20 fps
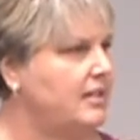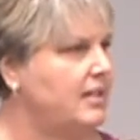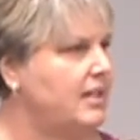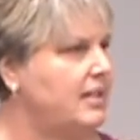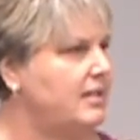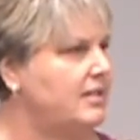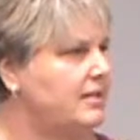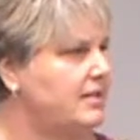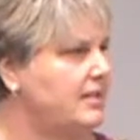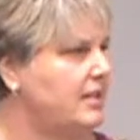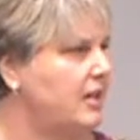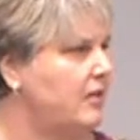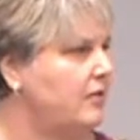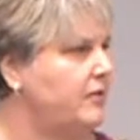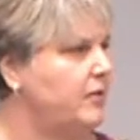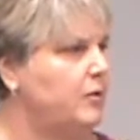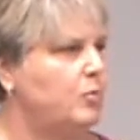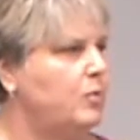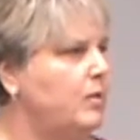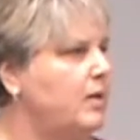itself
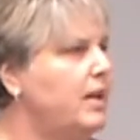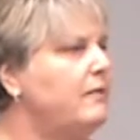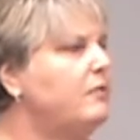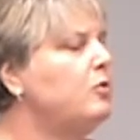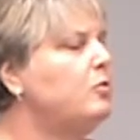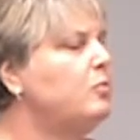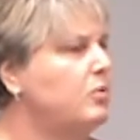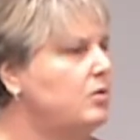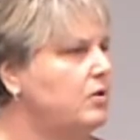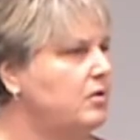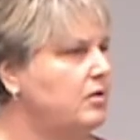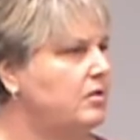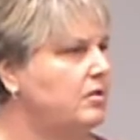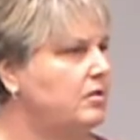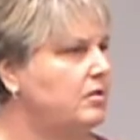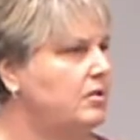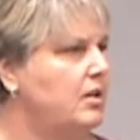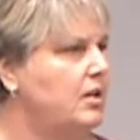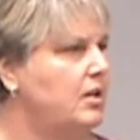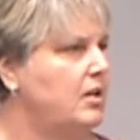in whatever world
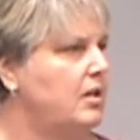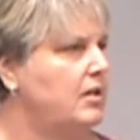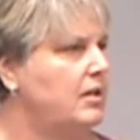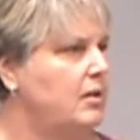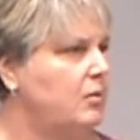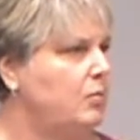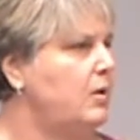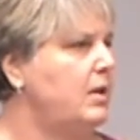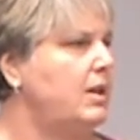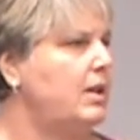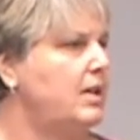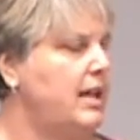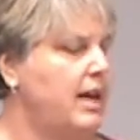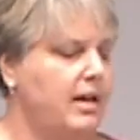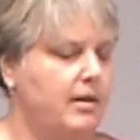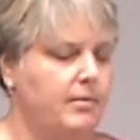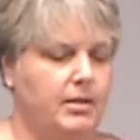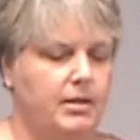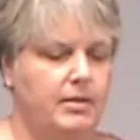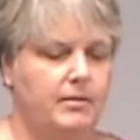that we
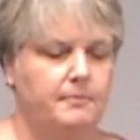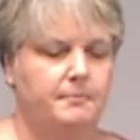inhabit.